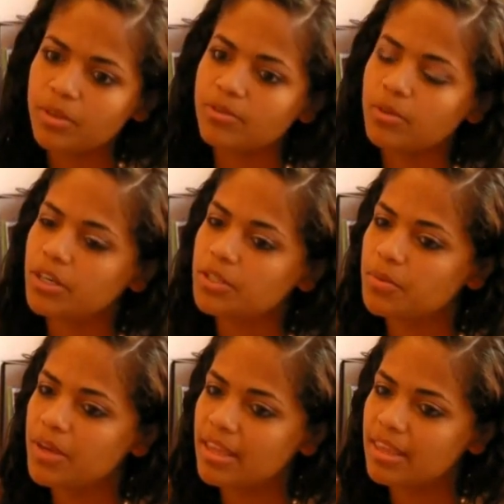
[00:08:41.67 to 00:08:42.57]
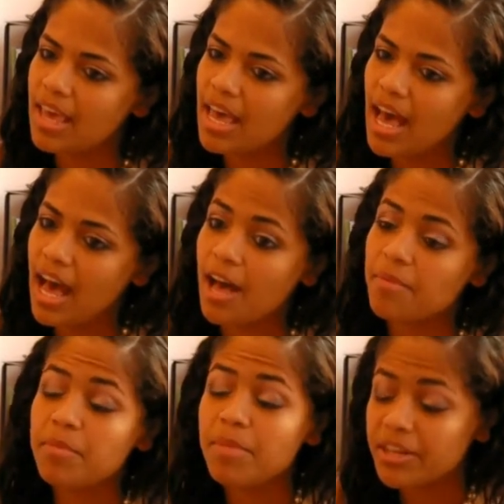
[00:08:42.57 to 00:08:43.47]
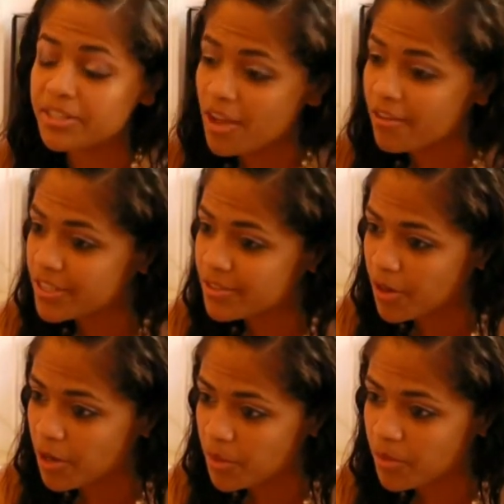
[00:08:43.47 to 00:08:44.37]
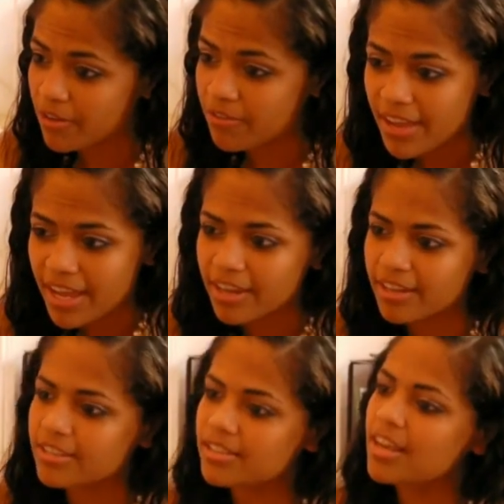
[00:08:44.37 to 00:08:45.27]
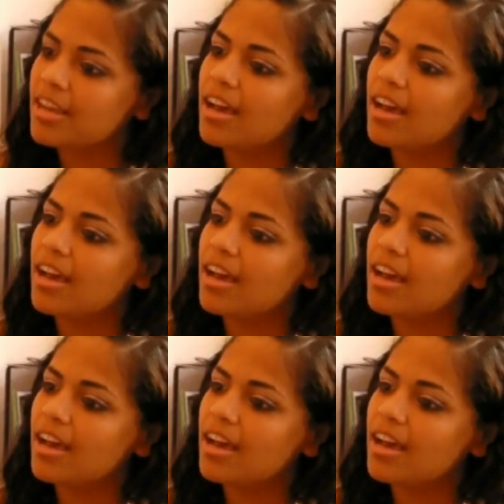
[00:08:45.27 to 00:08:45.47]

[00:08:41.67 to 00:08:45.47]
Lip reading: We've worked with the Mayor's Office for Immigrant Affairs.